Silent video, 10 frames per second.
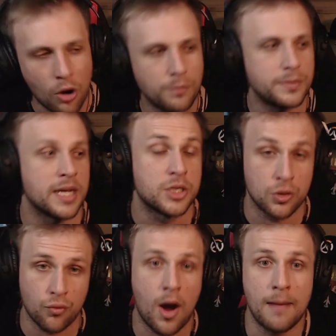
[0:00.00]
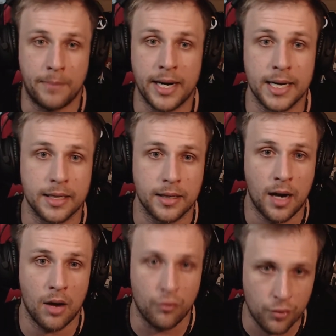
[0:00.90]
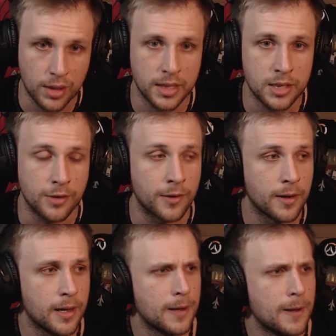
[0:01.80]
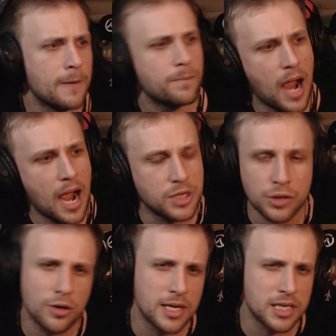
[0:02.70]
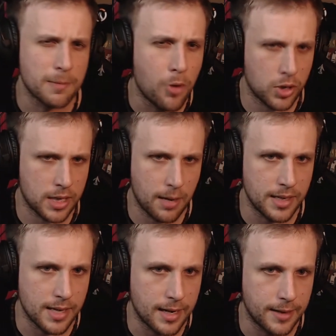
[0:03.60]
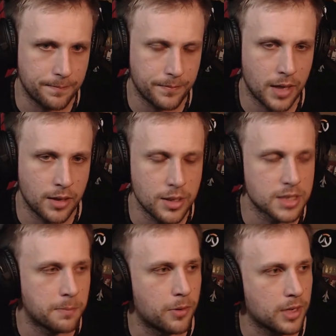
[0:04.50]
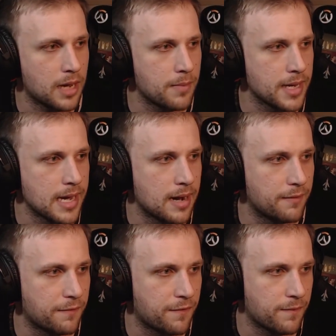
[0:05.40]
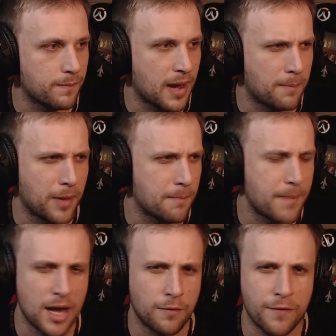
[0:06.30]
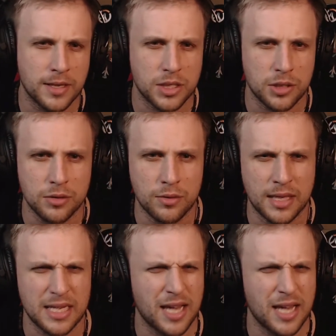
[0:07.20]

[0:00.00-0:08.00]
they do right by it. I really do. I do know there's a book coming out. I know there's a book coming out by Battlefront 2. I think it's like